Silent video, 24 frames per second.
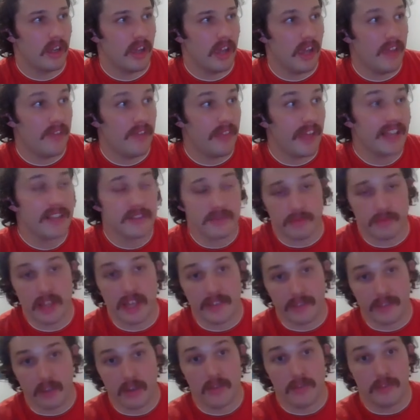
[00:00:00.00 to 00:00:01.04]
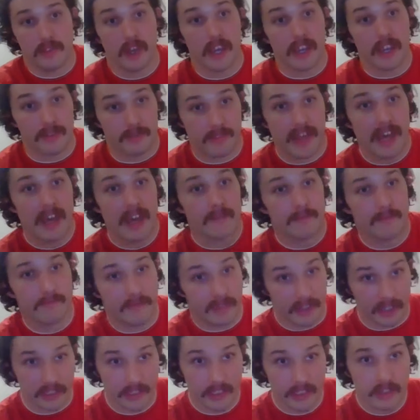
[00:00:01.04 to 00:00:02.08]
And that's like that
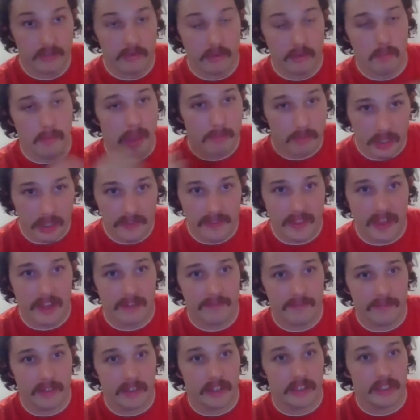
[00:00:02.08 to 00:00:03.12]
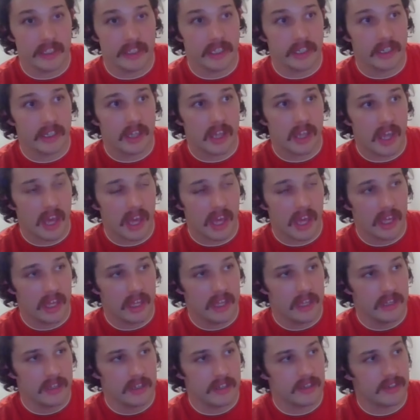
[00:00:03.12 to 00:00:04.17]
feeling and remembering that feeling,
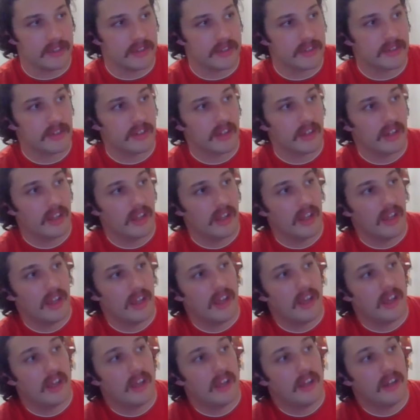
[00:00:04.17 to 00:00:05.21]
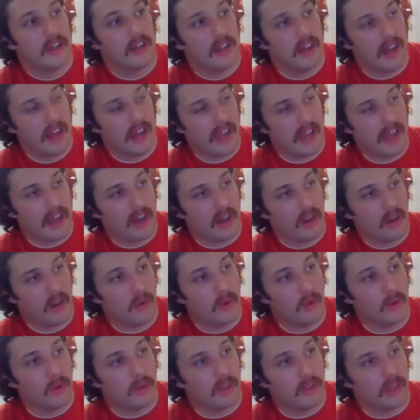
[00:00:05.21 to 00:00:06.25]
and
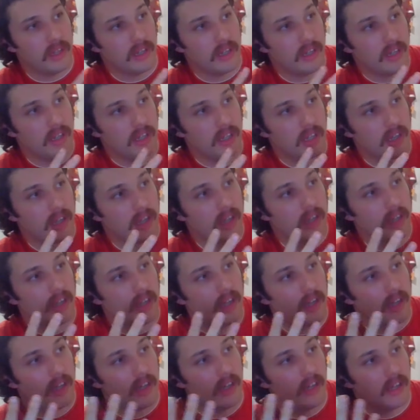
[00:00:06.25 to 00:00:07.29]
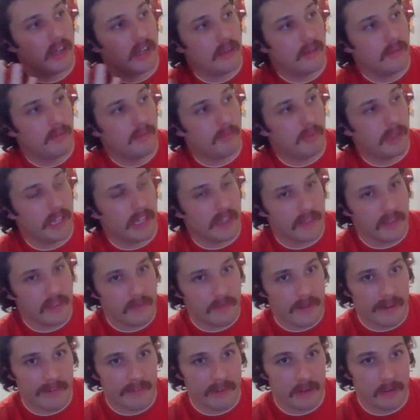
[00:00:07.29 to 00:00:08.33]
now being in a
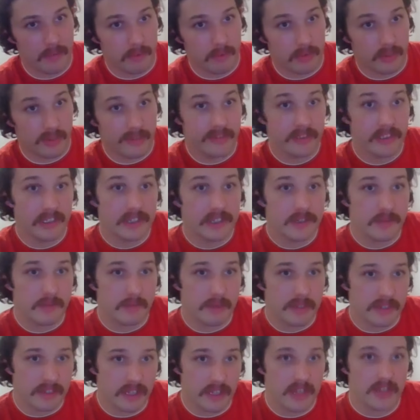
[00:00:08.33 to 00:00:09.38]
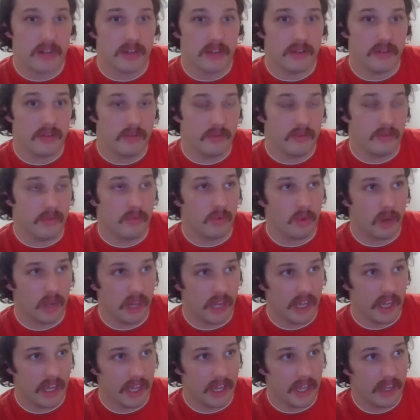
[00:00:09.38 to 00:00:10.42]
very privileged position
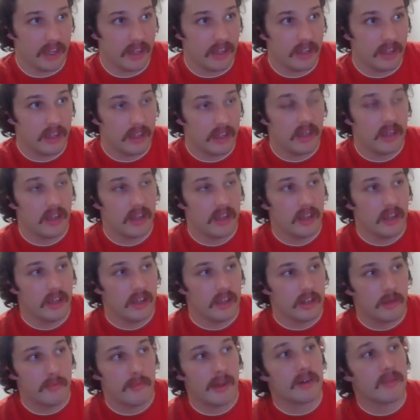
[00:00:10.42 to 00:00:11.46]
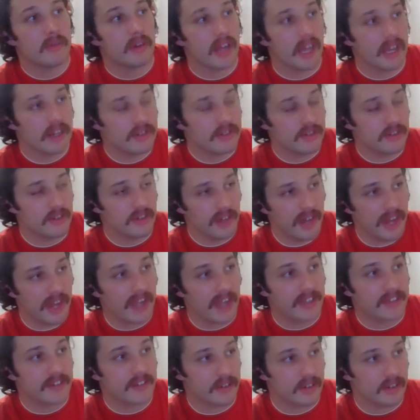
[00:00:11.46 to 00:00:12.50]
where no matter what I do
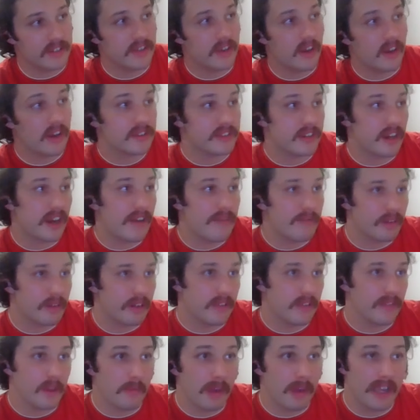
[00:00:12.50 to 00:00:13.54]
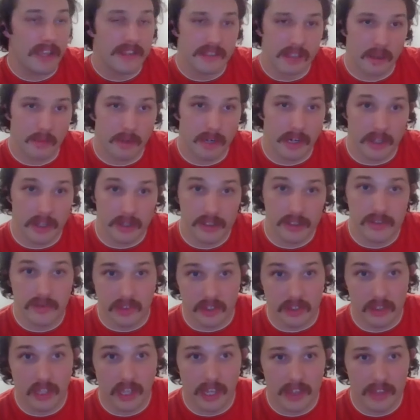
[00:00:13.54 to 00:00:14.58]
next, there are songs that I've written that made someone else
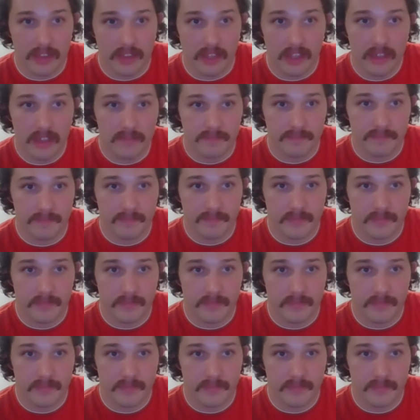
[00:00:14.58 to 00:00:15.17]
feel like that.